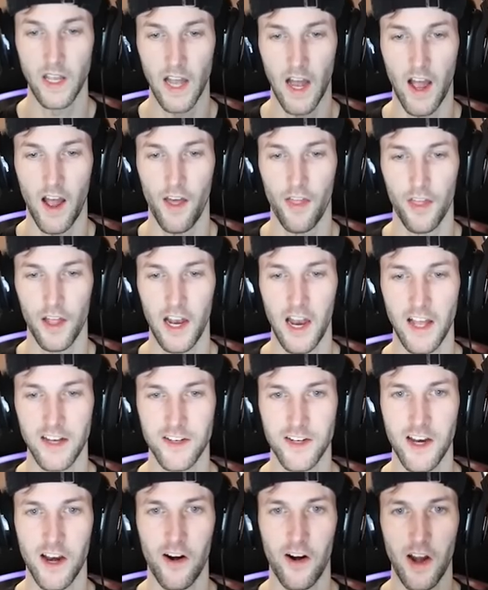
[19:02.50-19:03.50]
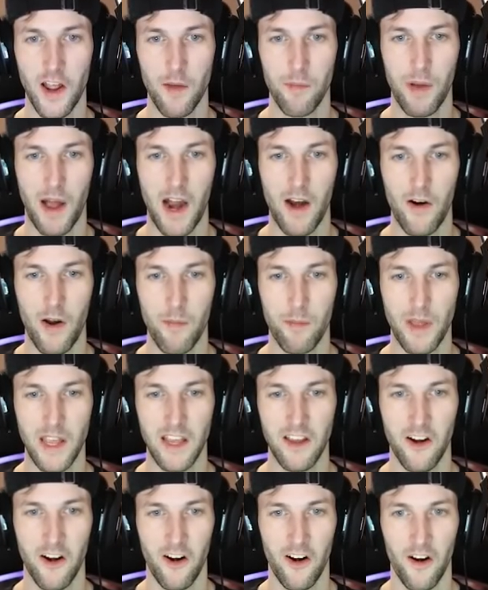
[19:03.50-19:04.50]
got the legendary Pirate
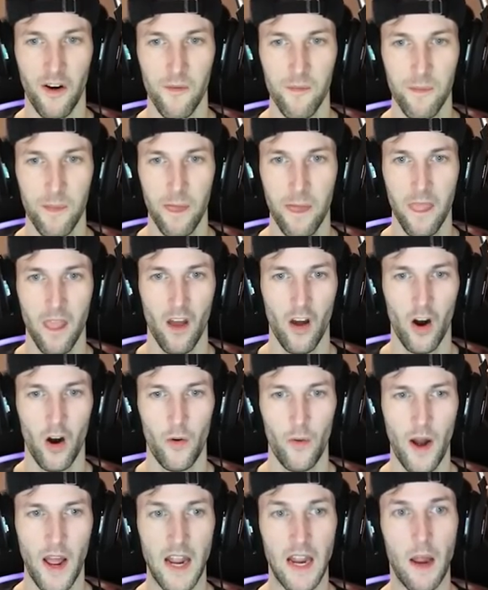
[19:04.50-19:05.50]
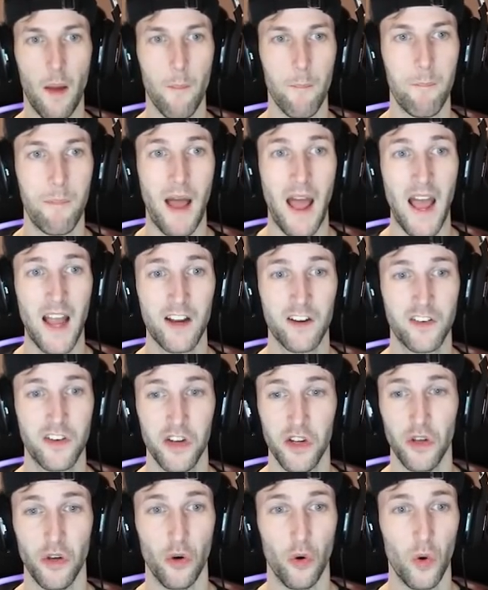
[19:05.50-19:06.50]
Peter. All right, back
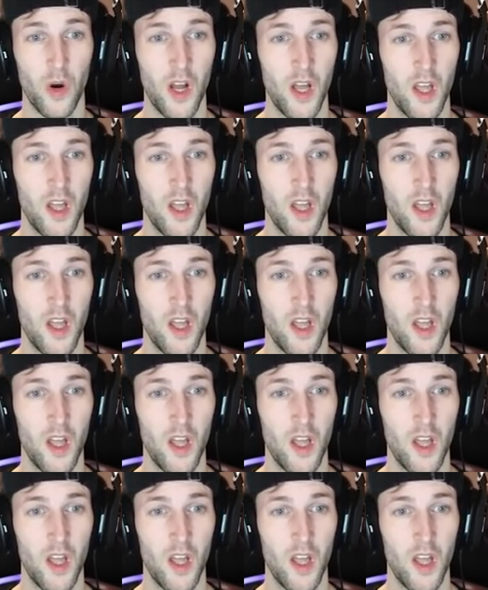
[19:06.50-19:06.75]
to,